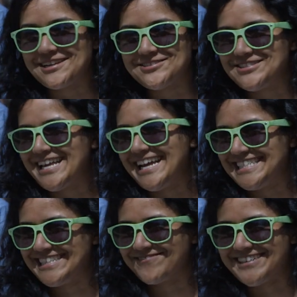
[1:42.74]

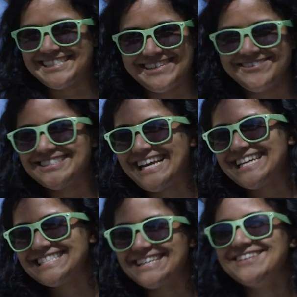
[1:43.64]
exercise every single
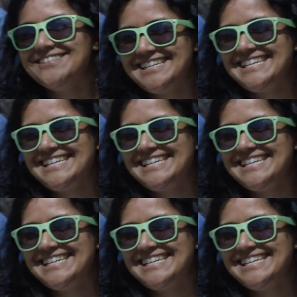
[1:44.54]
day. So.